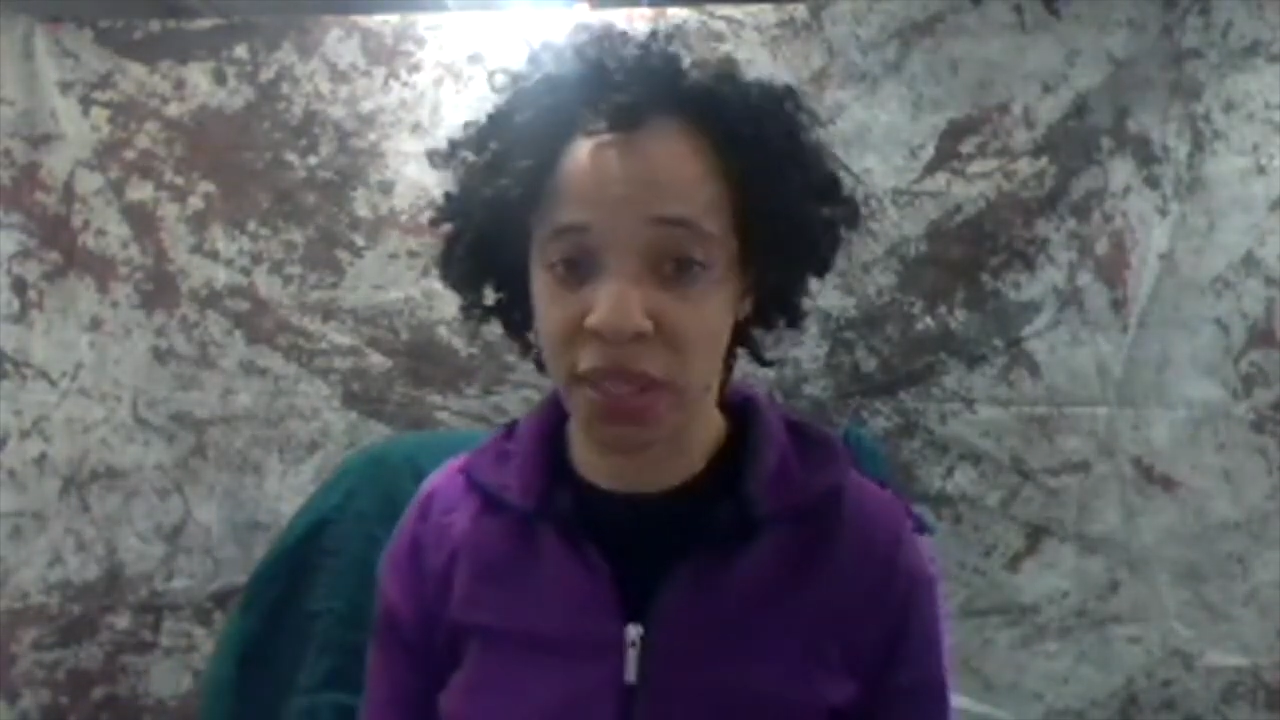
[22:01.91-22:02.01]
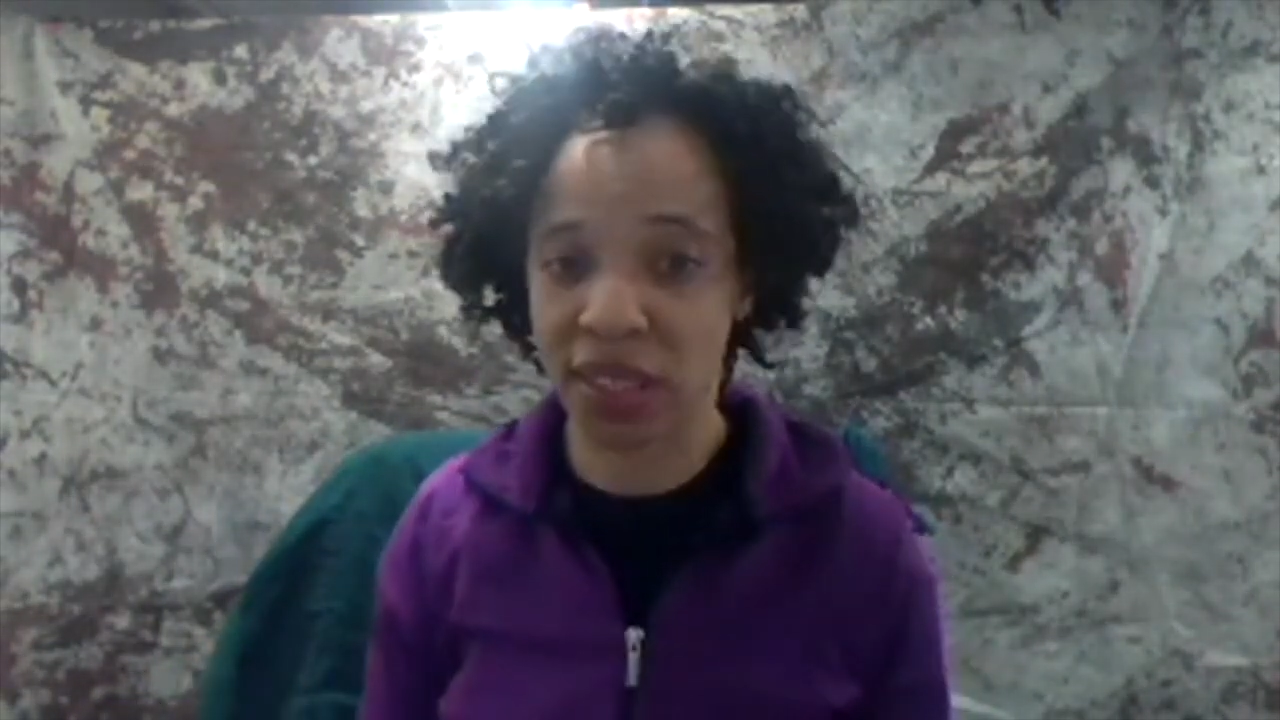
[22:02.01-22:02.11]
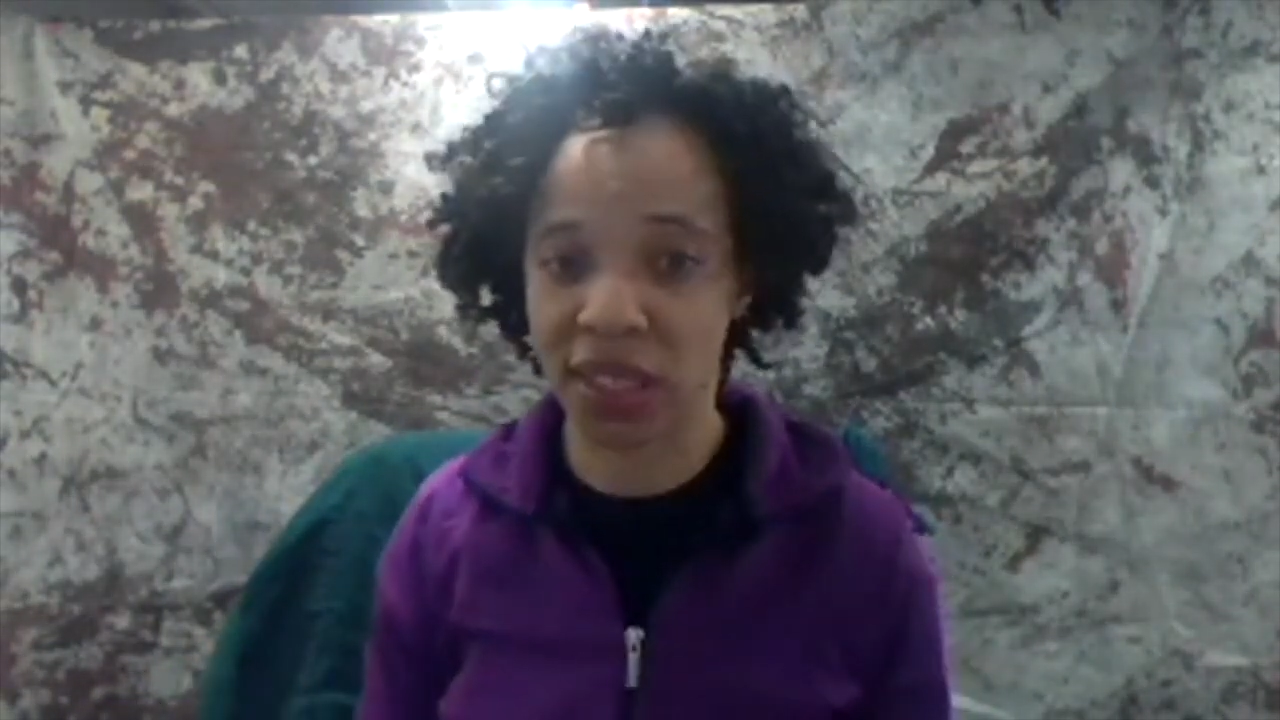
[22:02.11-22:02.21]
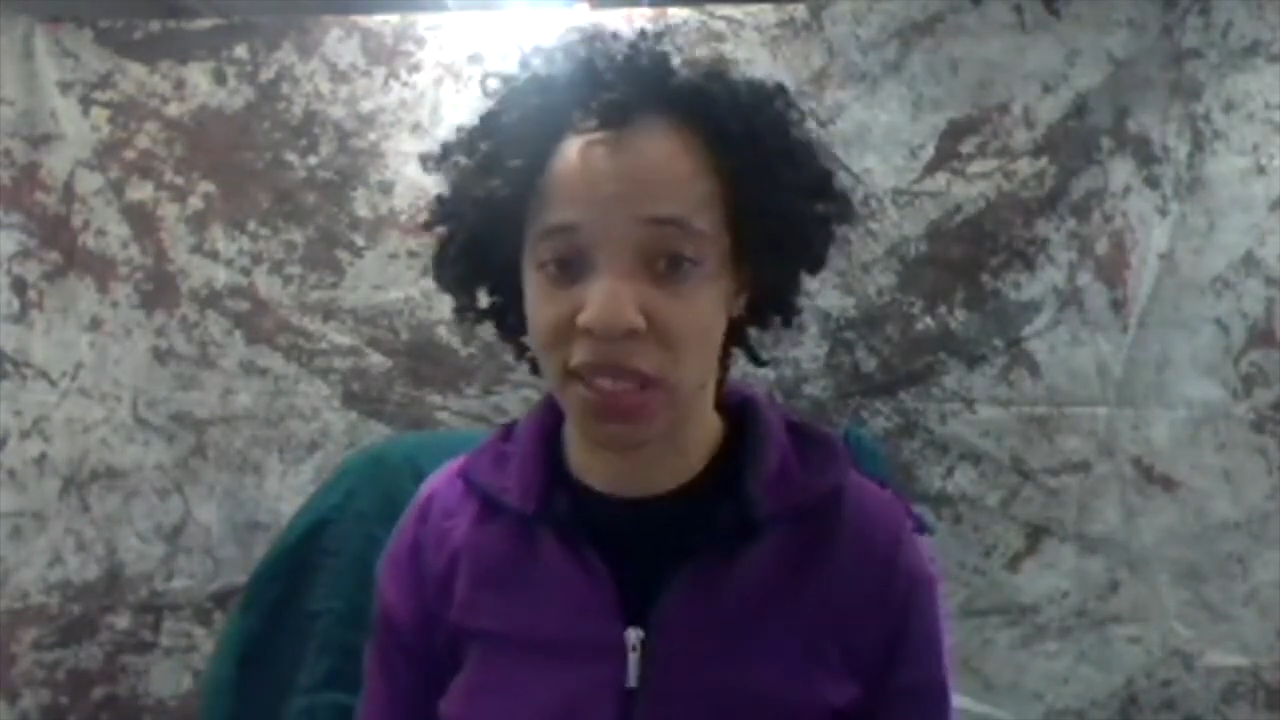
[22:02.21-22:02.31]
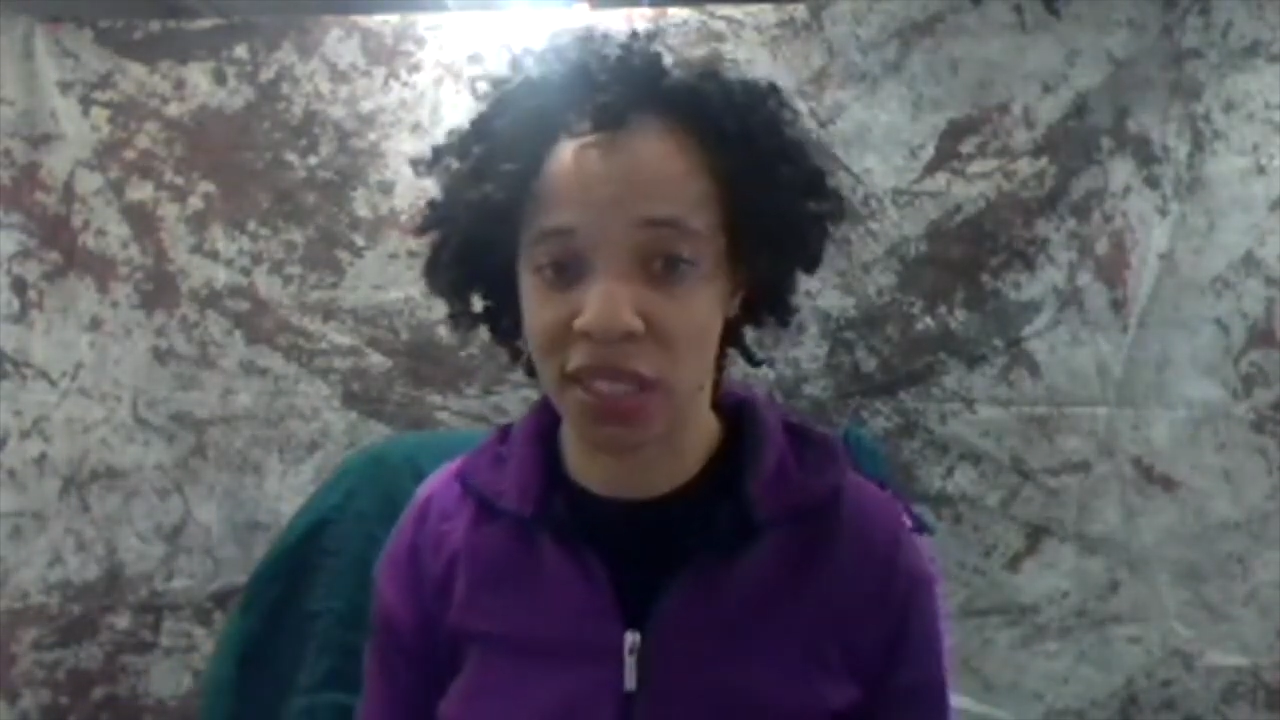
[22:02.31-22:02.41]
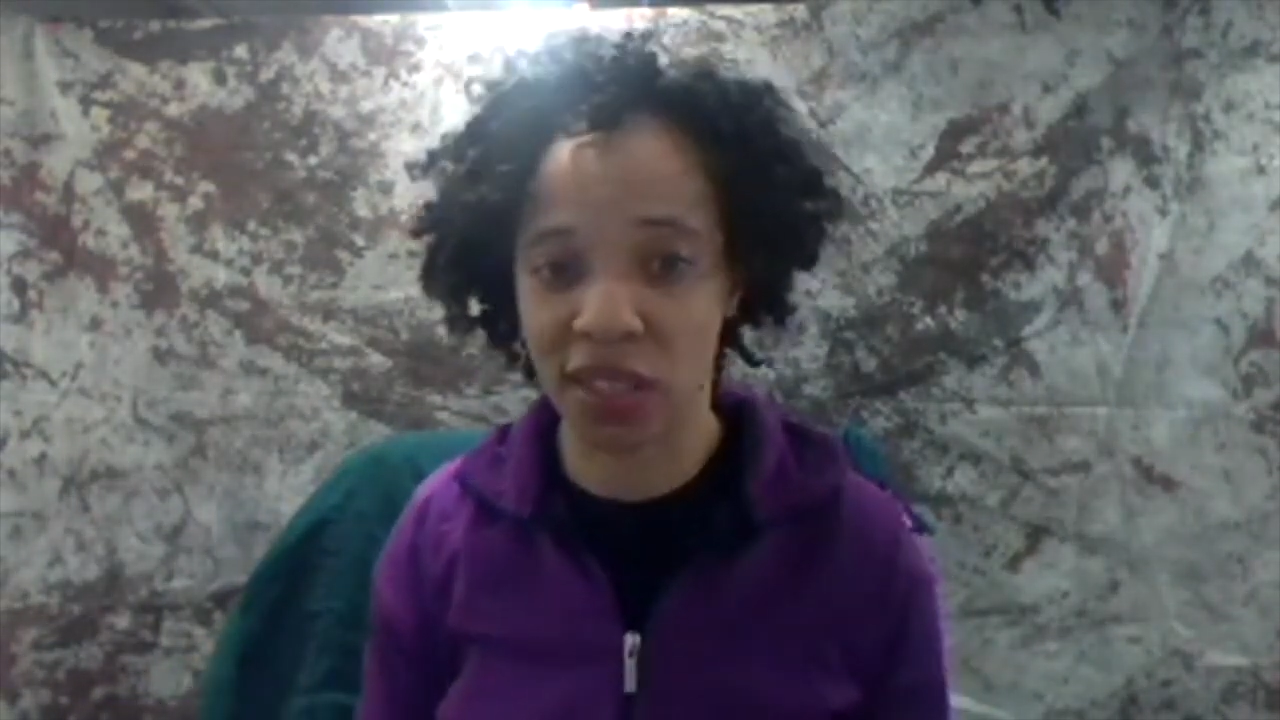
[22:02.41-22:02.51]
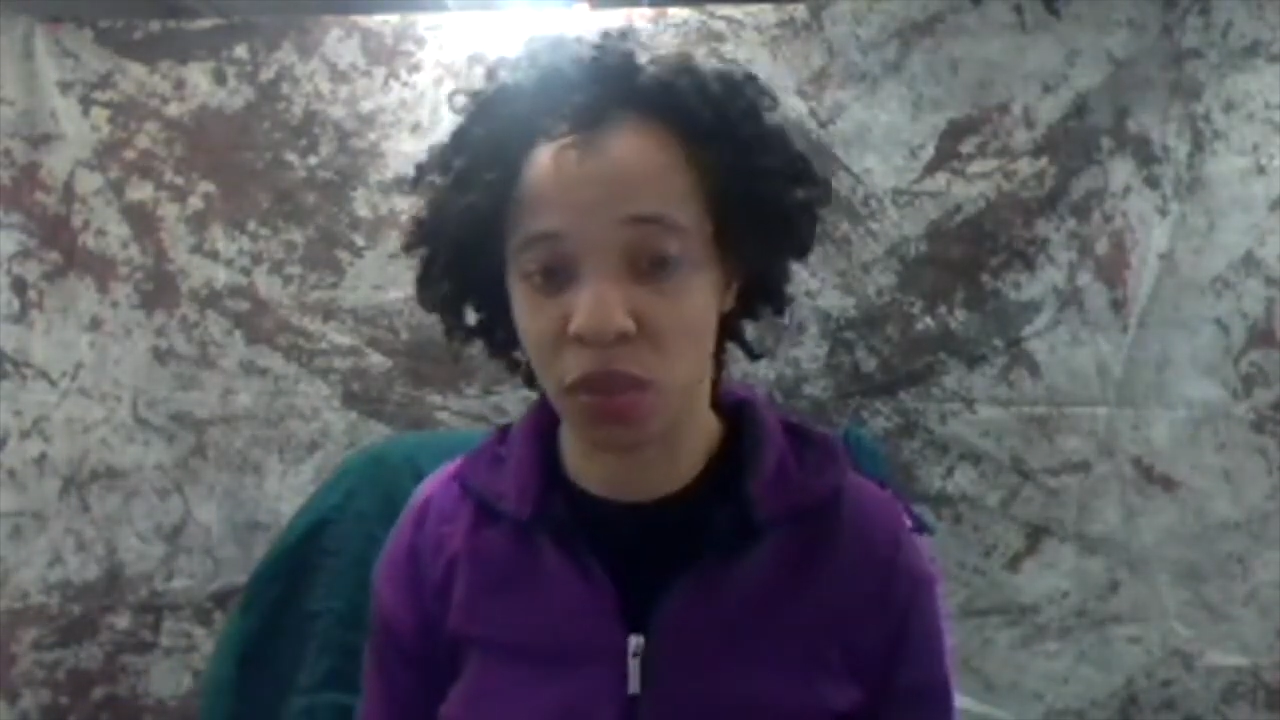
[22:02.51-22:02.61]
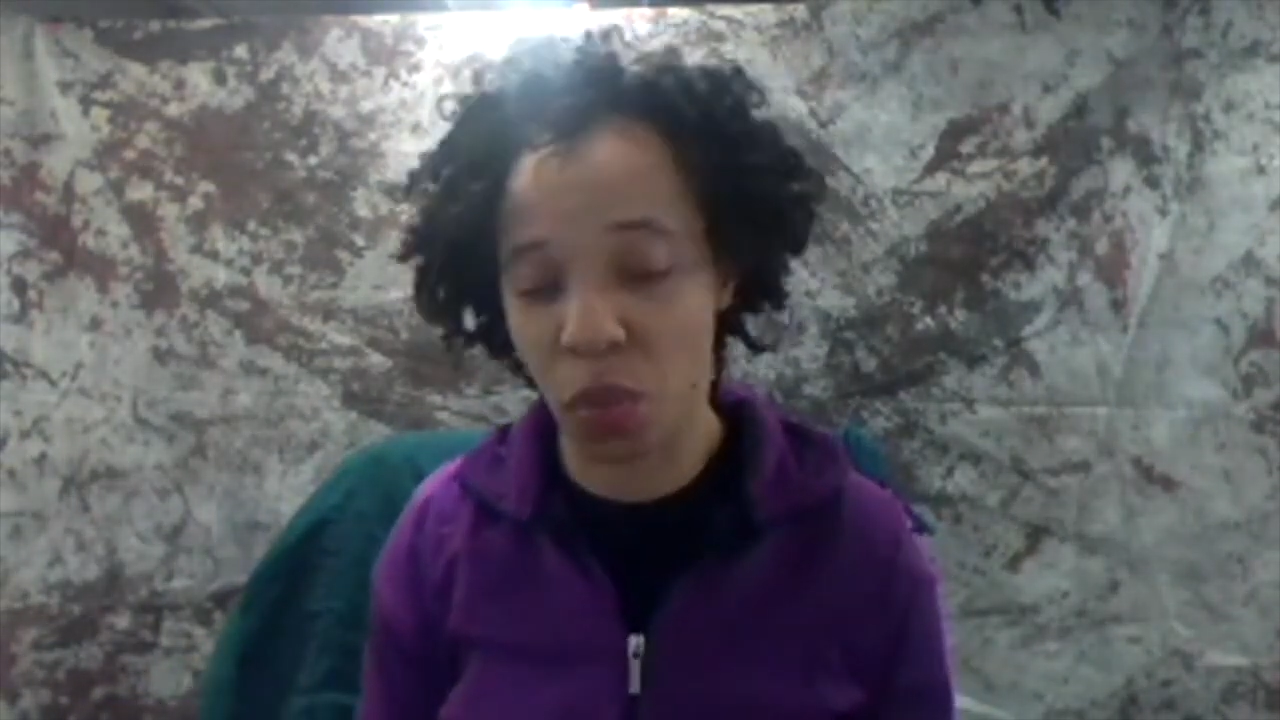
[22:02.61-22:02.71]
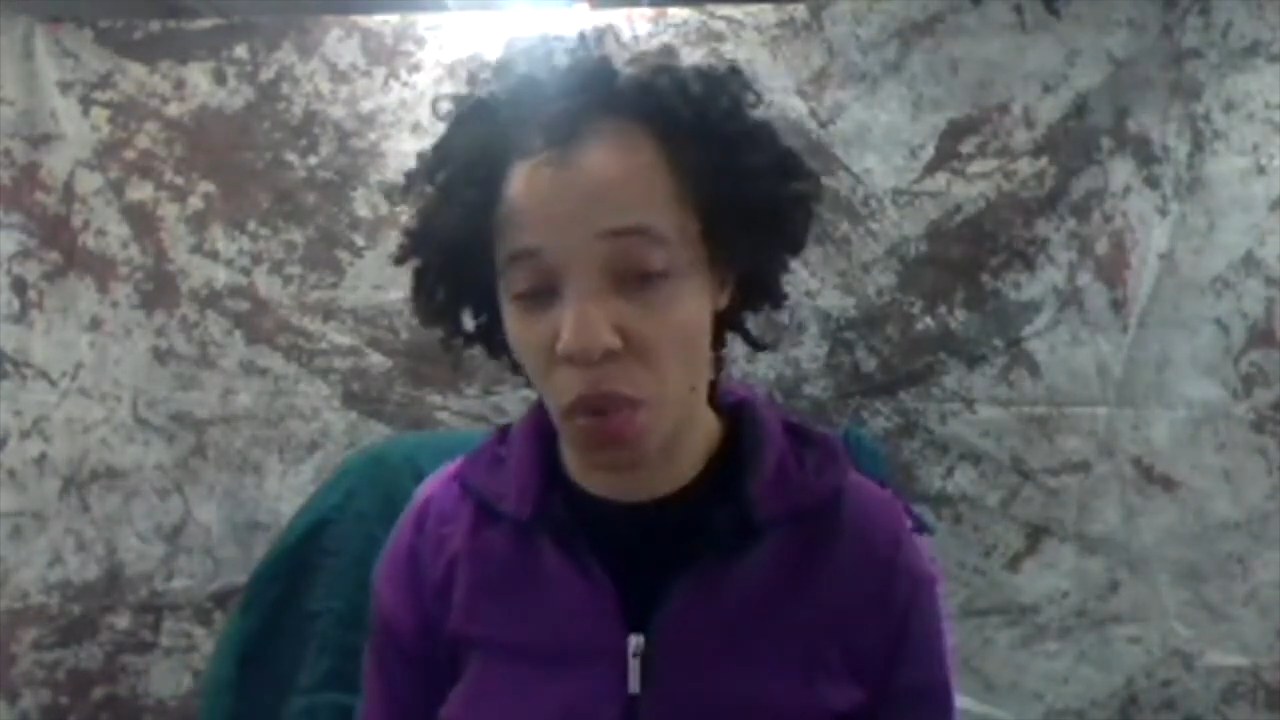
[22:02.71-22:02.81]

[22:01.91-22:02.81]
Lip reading: distilled